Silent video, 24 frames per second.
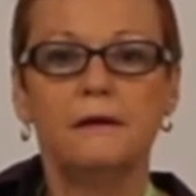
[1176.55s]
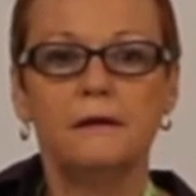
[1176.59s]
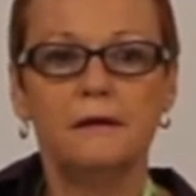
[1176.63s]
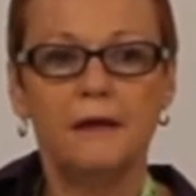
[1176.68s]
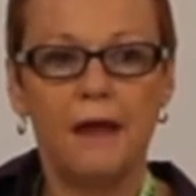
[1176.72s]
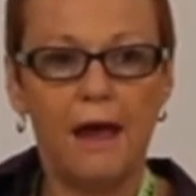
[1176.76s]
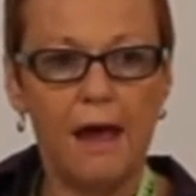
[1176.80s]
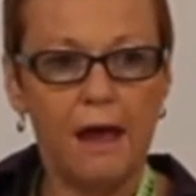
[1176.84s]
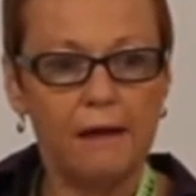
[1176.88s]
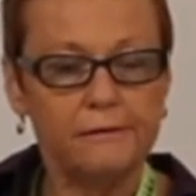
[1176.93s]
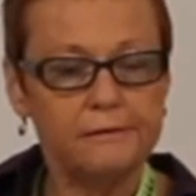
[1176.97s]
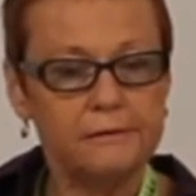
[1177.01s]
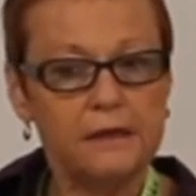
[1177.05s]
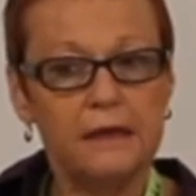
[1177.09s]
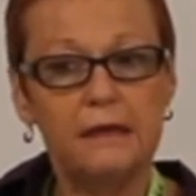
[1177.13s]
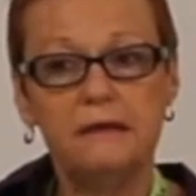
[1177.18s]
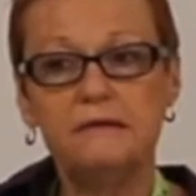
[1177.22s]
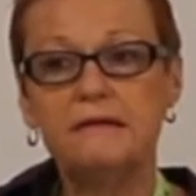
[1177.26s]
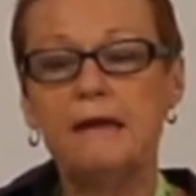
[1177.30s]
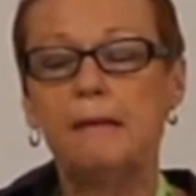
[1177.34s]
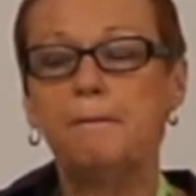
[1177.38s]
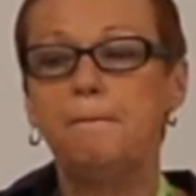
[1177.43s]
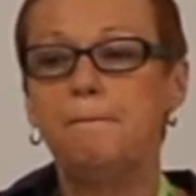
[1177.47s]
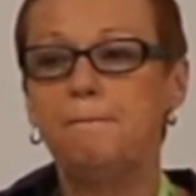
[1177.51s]
Yeah,
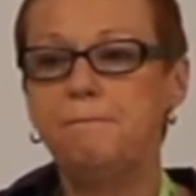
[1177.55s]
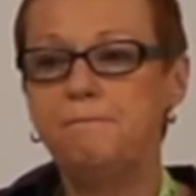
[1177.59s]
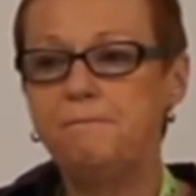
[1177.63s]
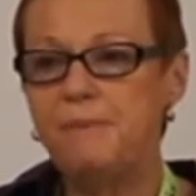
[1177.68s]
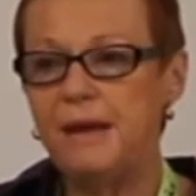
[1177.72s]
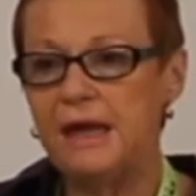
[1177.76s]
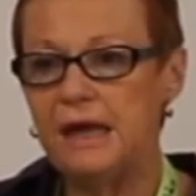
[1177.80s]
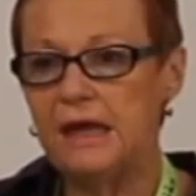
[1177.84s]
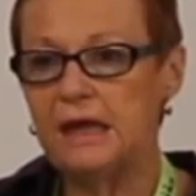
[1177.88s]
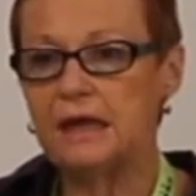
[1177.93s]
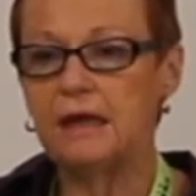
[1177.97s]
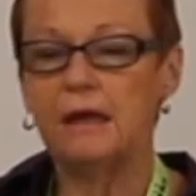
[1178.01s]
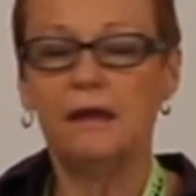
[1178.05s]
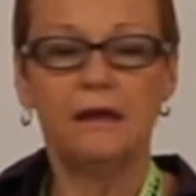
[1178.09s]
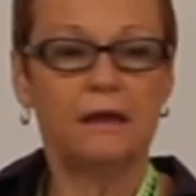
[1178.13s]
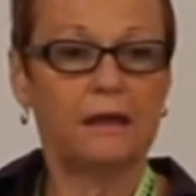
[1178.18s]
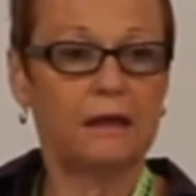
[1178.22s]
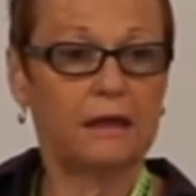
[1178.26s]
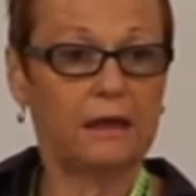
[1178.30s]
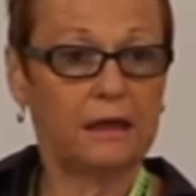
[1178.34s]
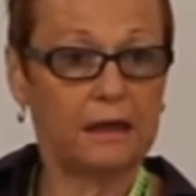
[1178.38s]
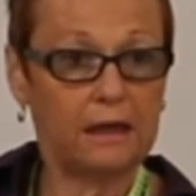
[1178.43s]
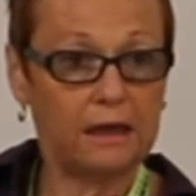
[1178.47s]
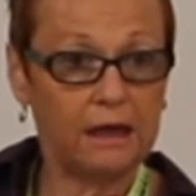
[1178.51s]
he's a big
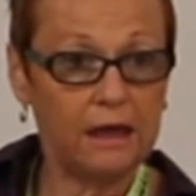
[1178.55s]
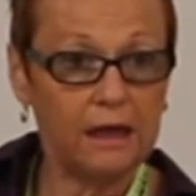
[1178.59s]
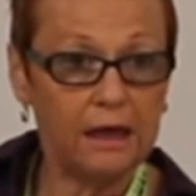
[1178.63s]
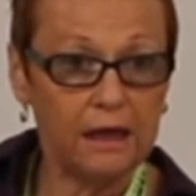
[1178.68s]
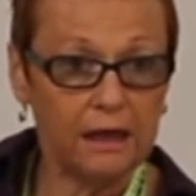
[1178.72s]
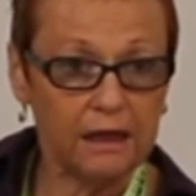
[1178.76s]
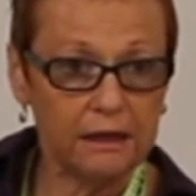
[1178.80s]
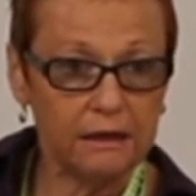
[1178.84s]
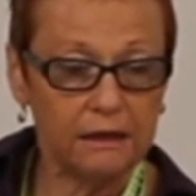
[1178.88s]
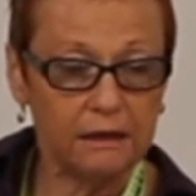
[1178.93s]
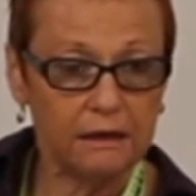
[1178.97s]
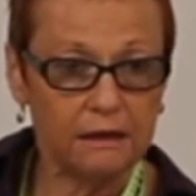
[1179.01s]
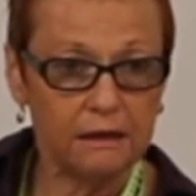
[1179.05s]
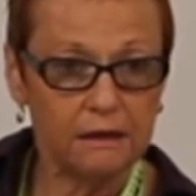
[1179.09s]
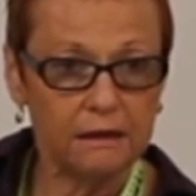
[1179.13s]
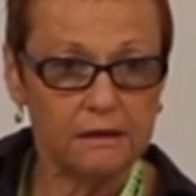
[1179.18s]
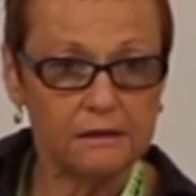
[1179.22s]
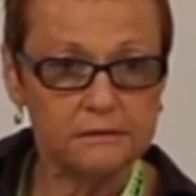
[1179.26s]
kid,